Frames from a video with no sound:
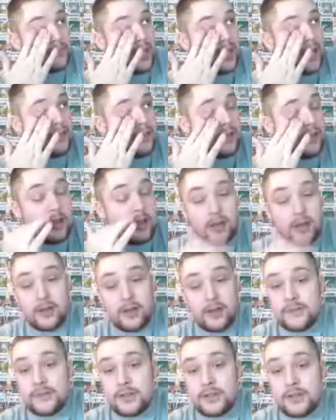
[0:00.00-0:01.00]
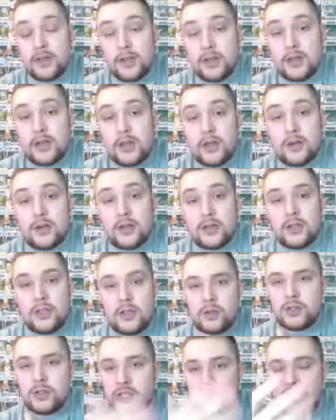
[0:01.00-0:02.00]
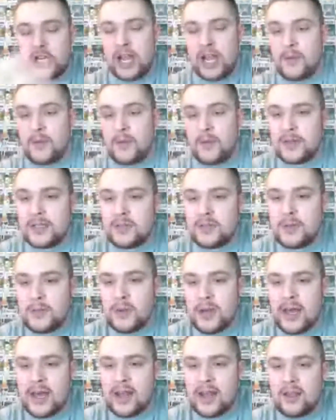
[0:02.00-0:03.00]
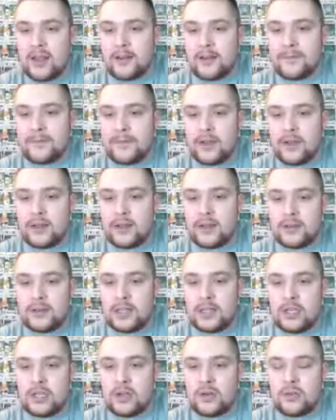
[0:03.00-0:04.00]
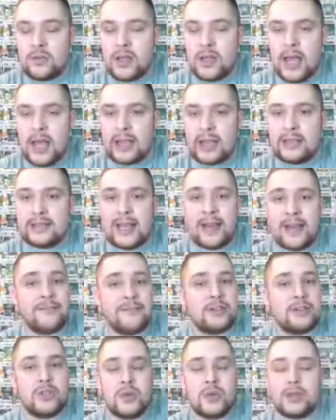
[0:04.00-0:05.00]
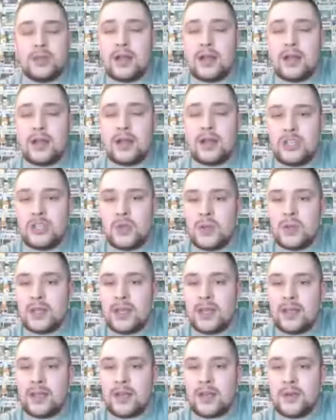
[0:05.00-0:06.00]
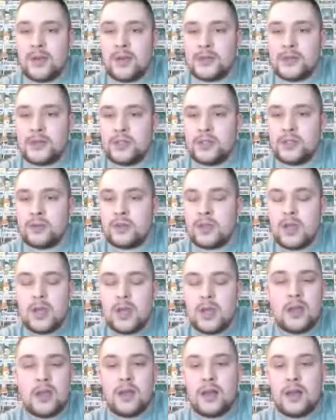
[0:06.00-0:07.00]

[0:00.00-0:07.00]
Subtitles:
I loved, just chatting with a bunch of people. I had a lot of fun. I could definitely do a live Q&A coming up soon.